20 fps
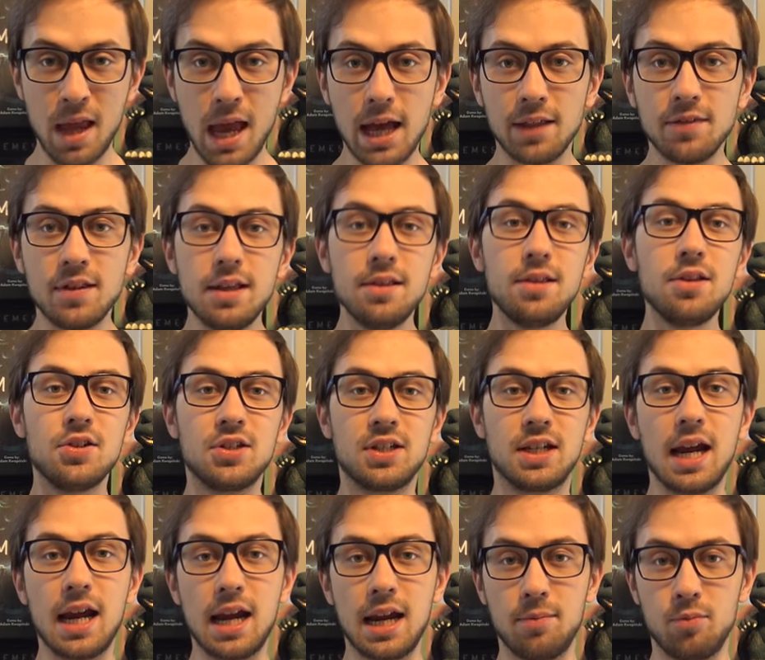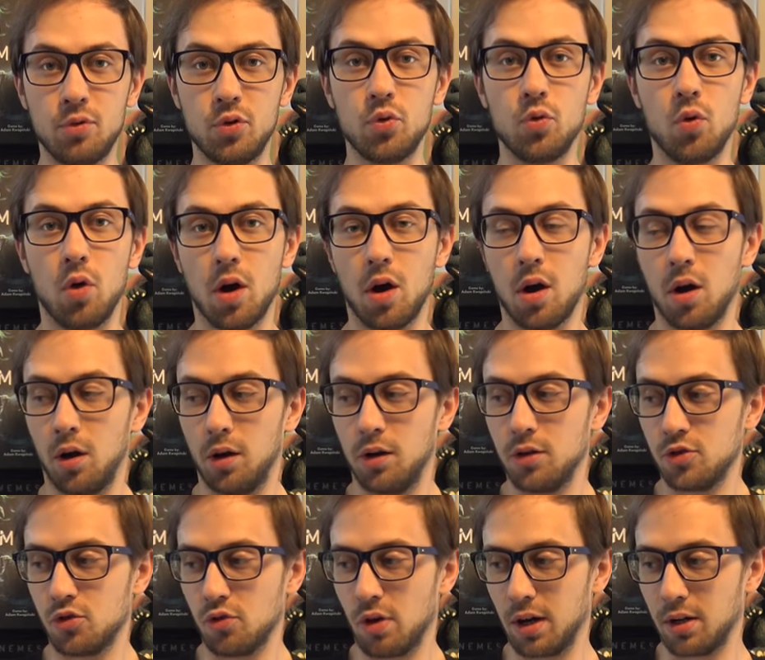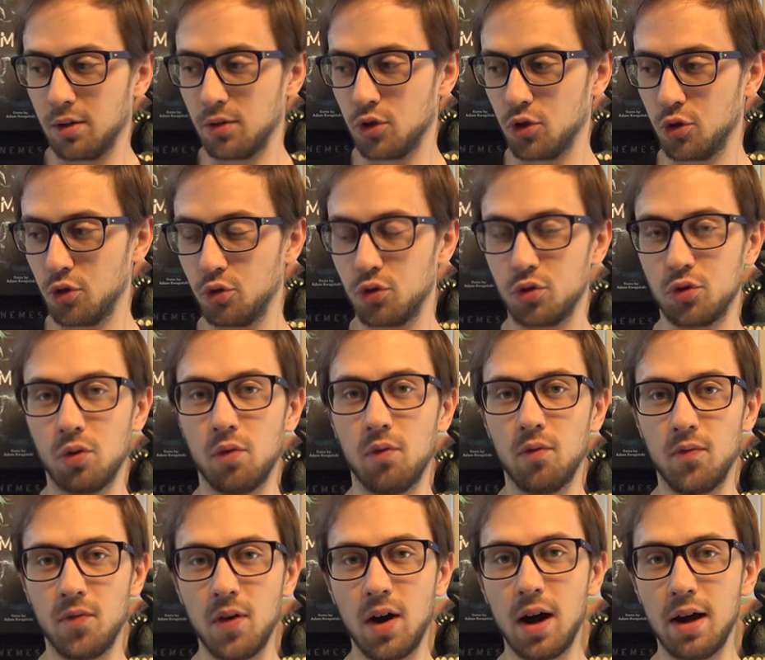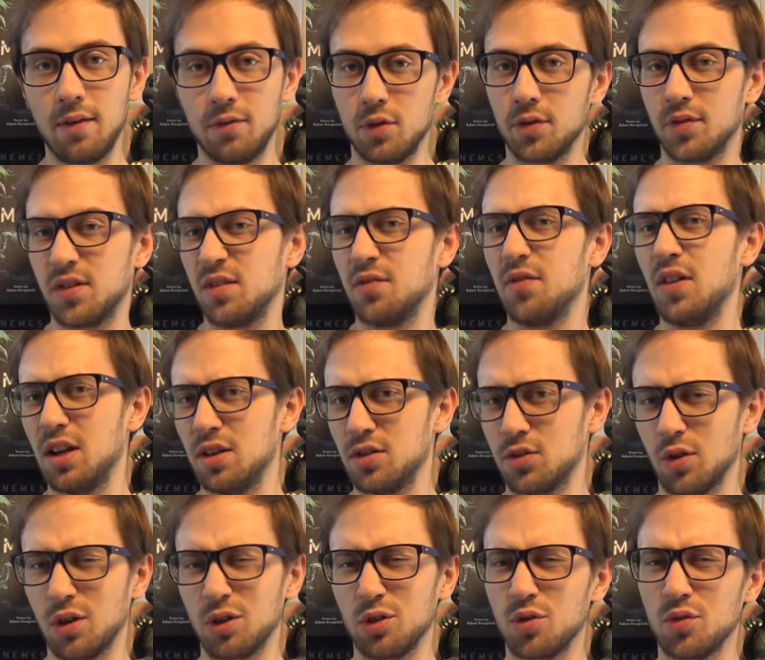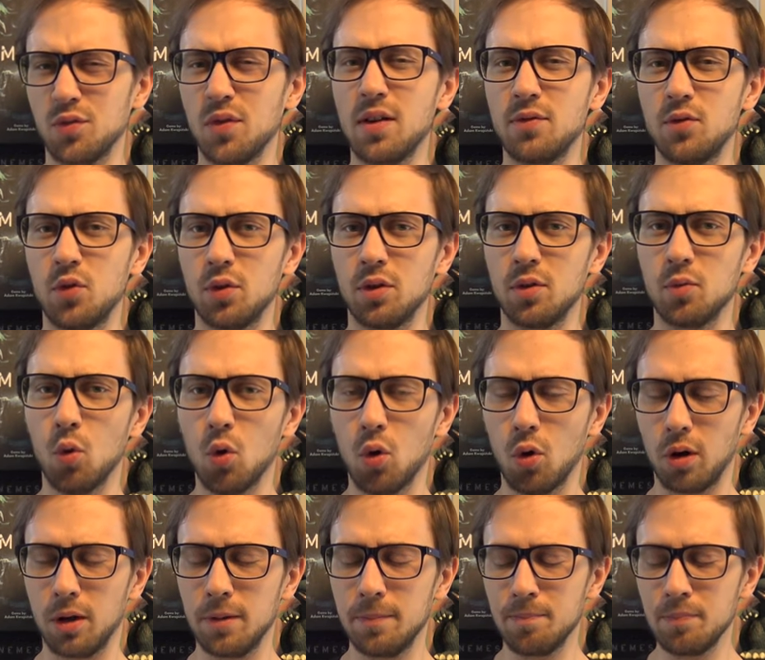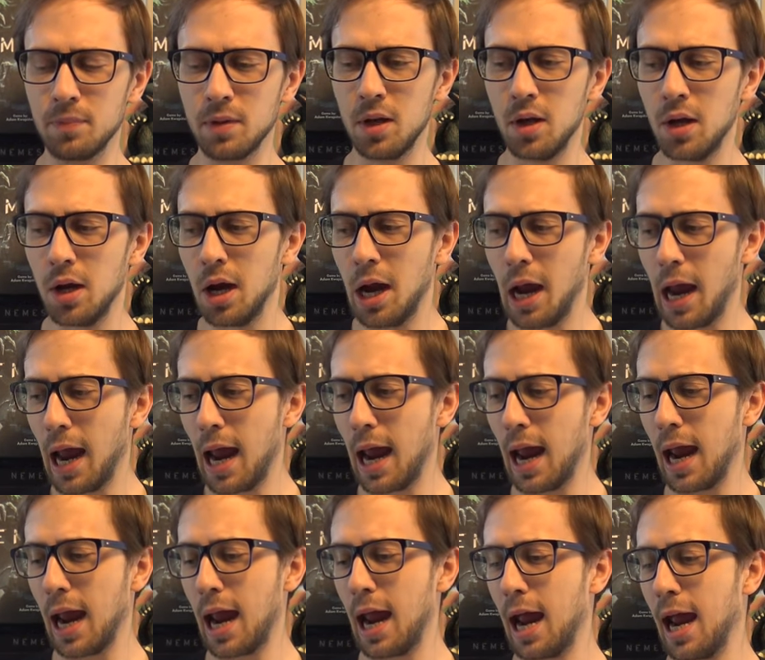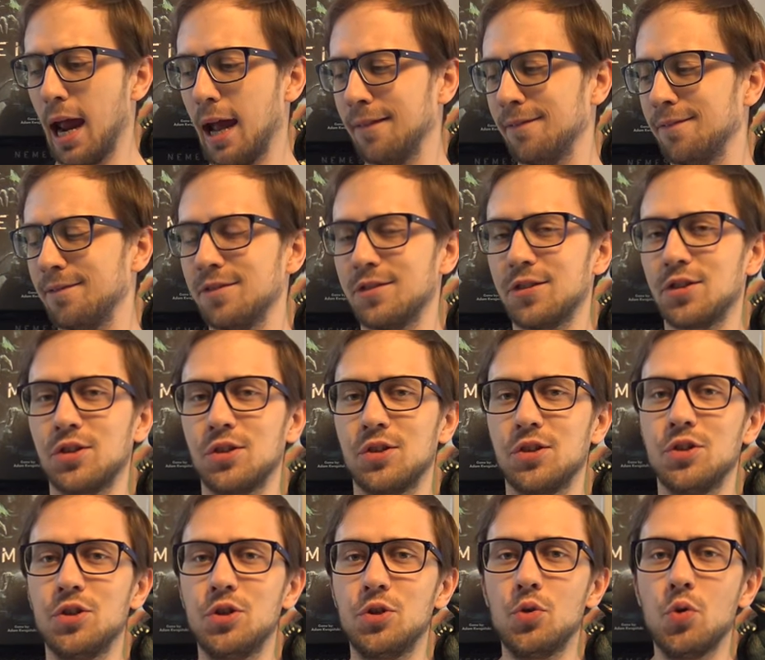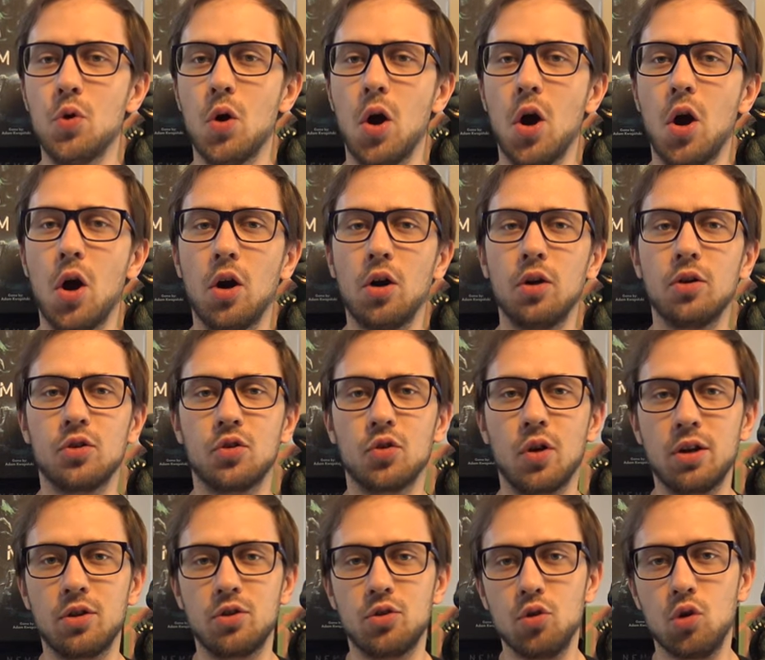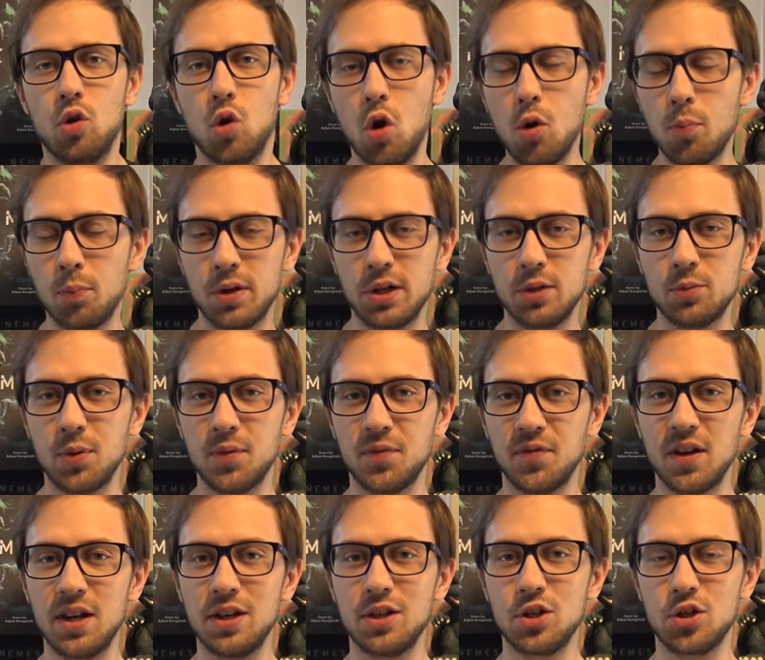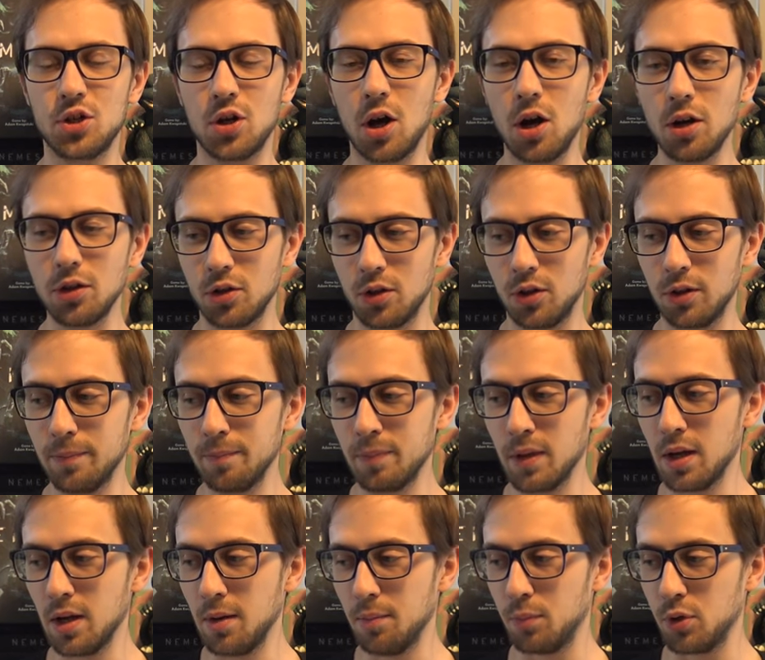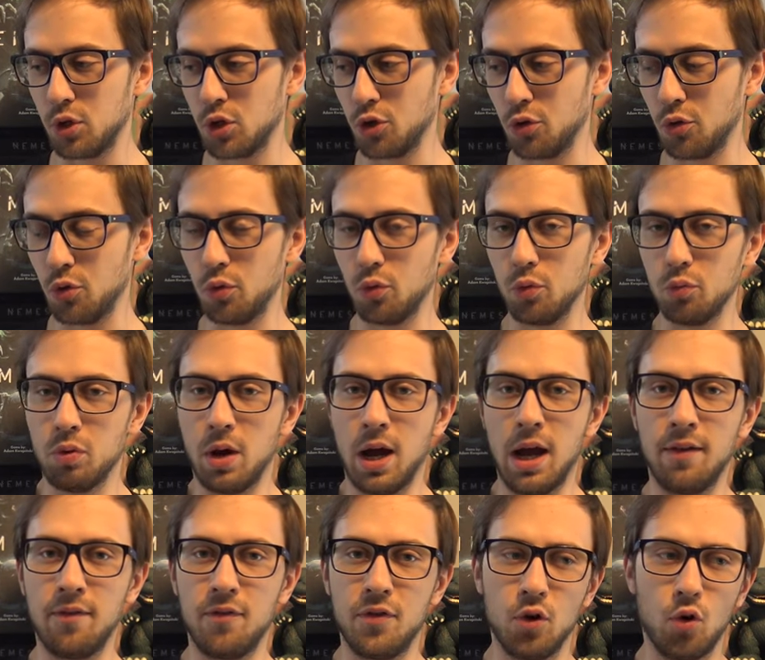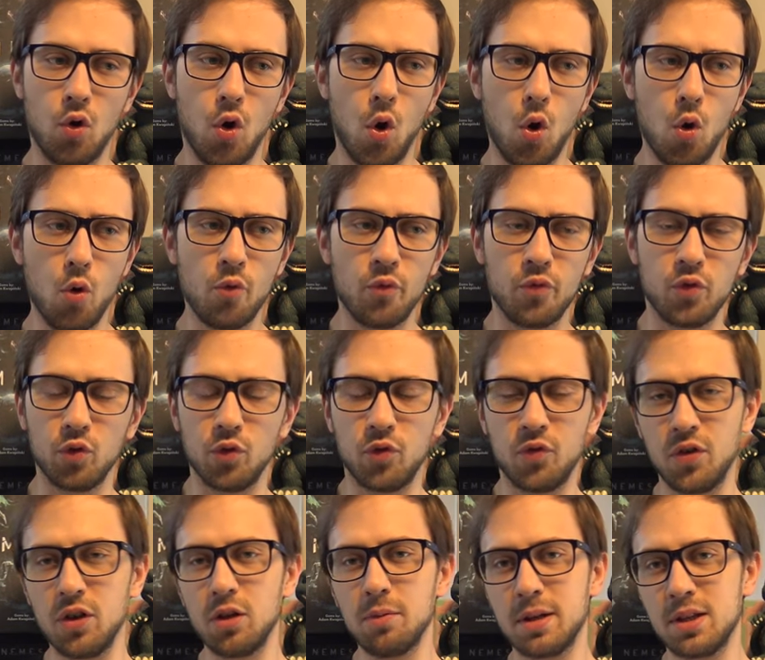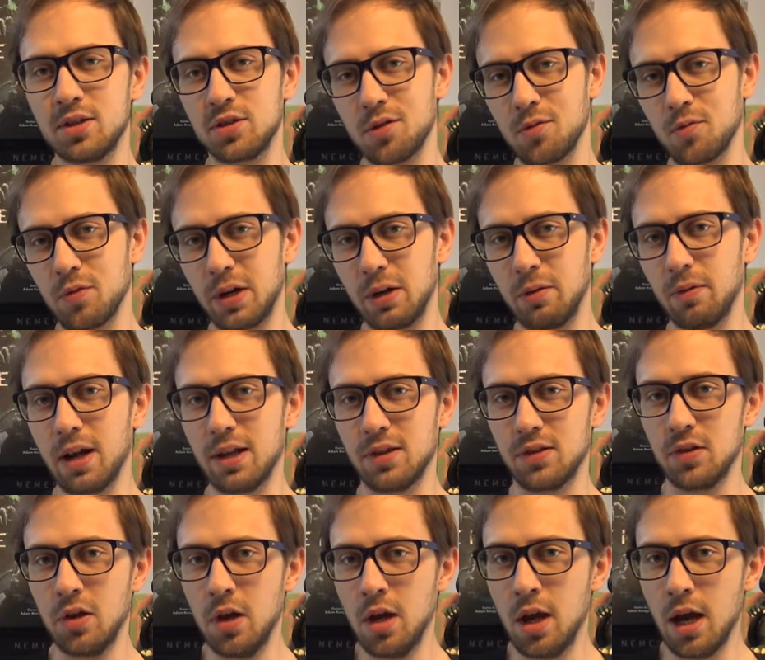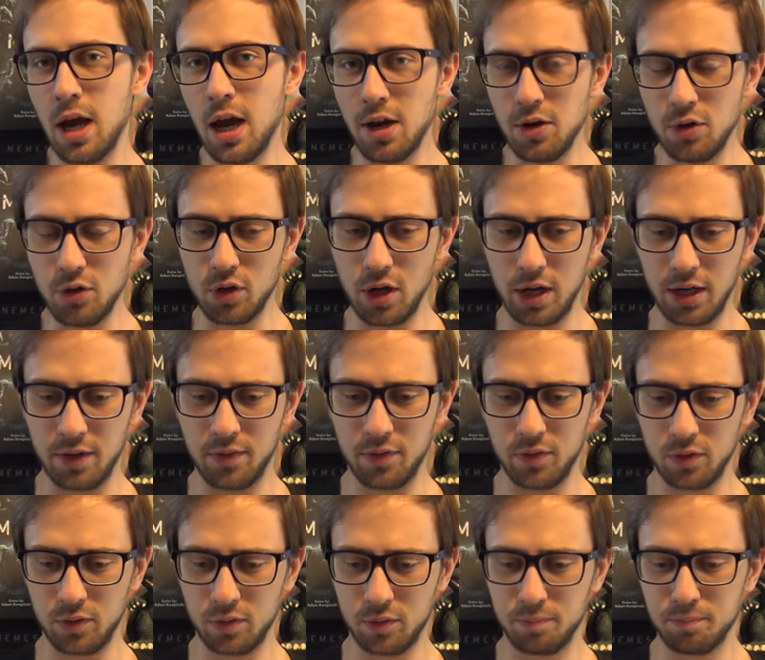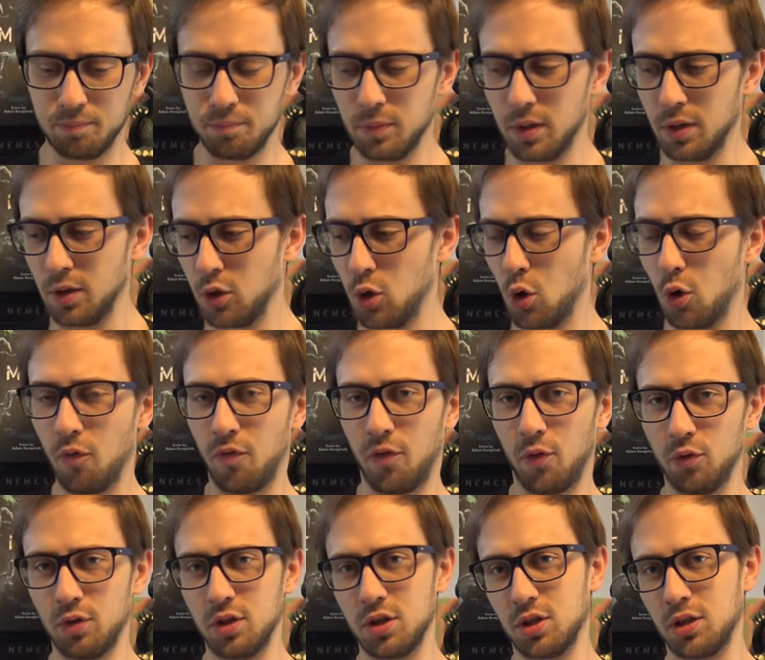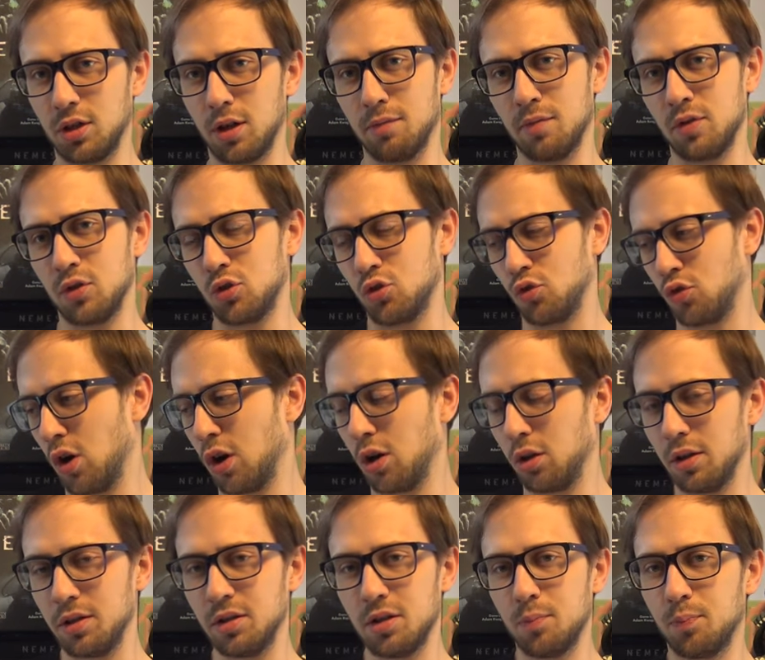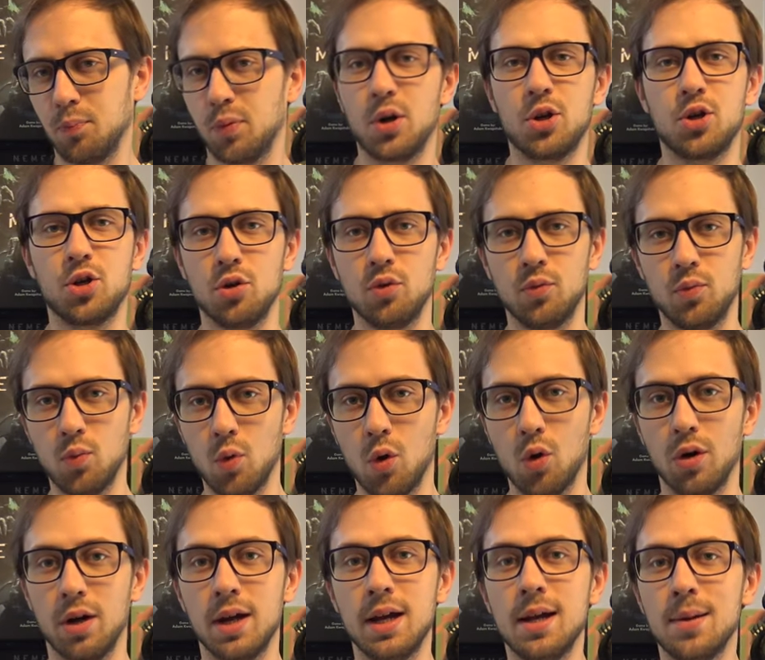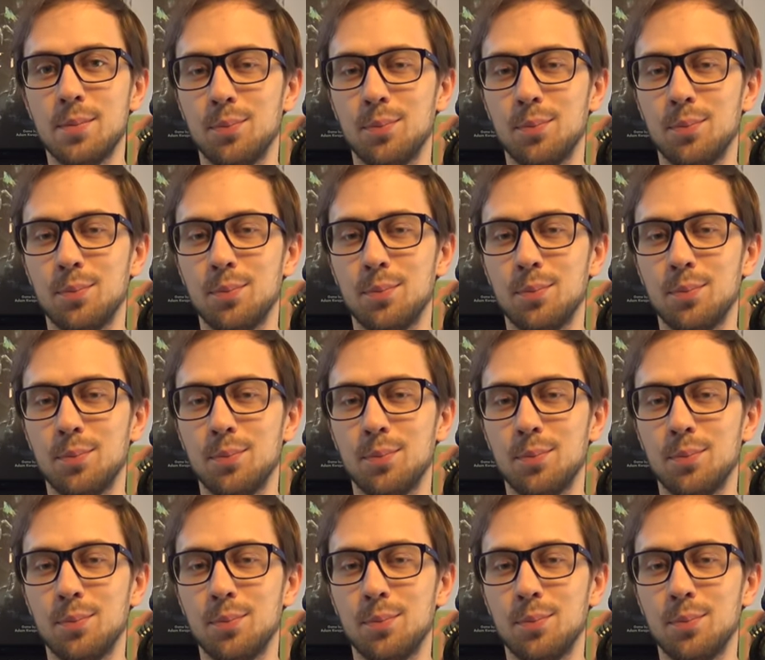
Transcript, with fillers: And in this game you are trying to survive, you have civilians trying to survive during the war and you are trying to cooperate with each other, but you have your own fulfillments and regrets and you kind of uh, go through this kind of struggle and depression of war.